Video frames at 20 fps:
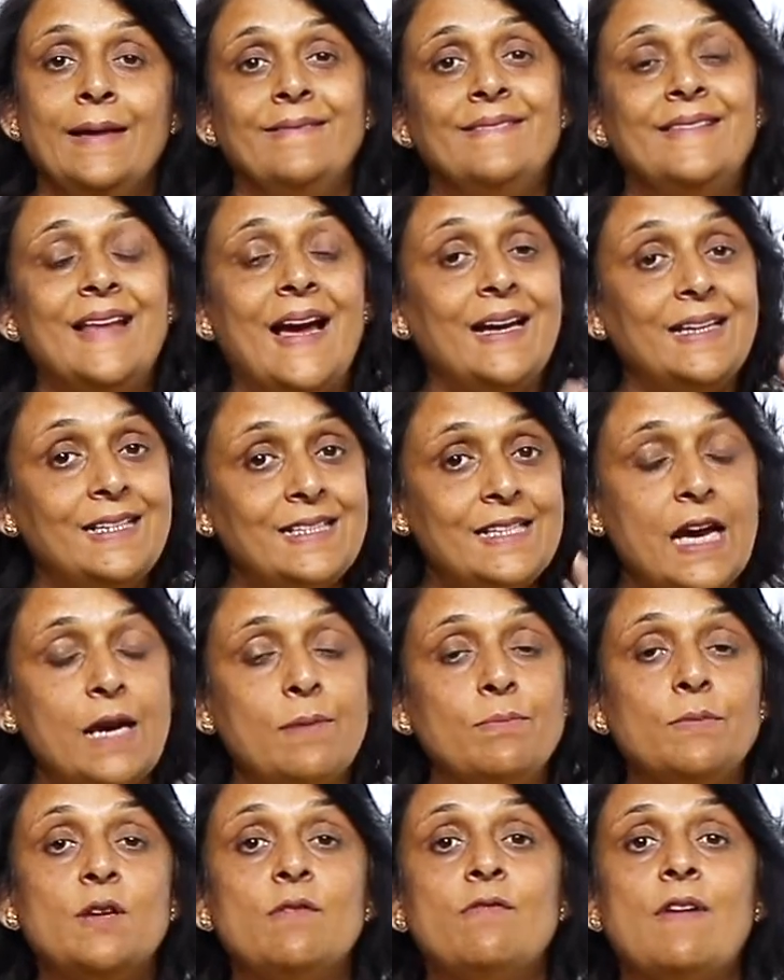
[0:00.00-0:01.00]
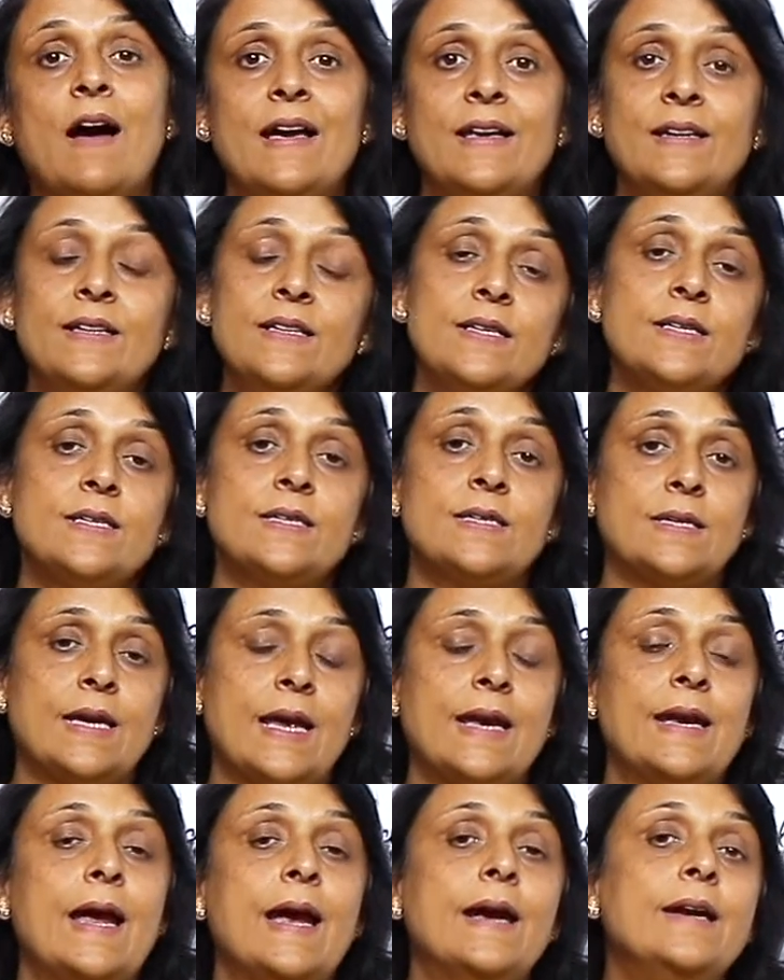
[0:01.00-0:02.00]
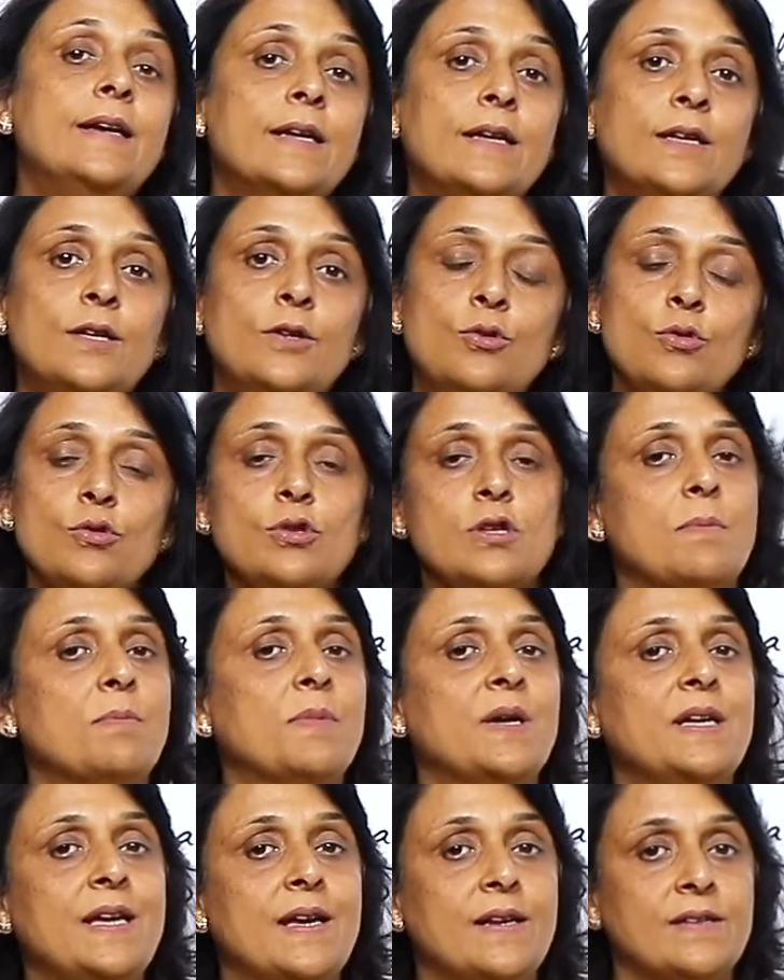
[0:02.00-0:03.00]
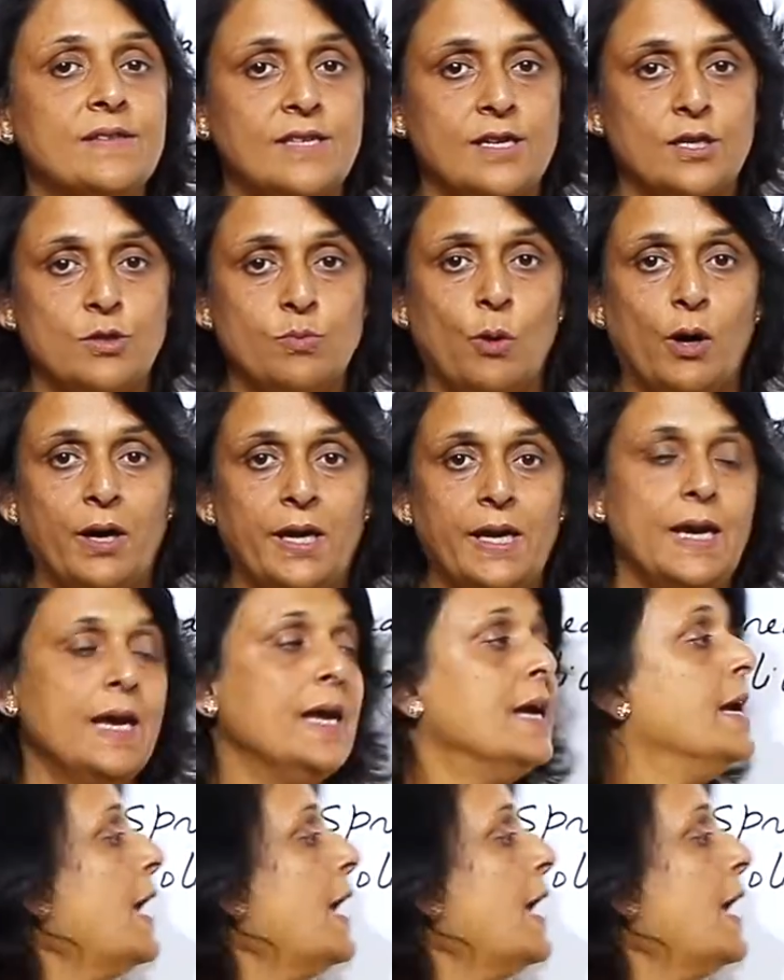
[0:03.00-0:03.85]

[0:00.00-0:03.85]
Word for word: that time the virus can enter into somebody else's body.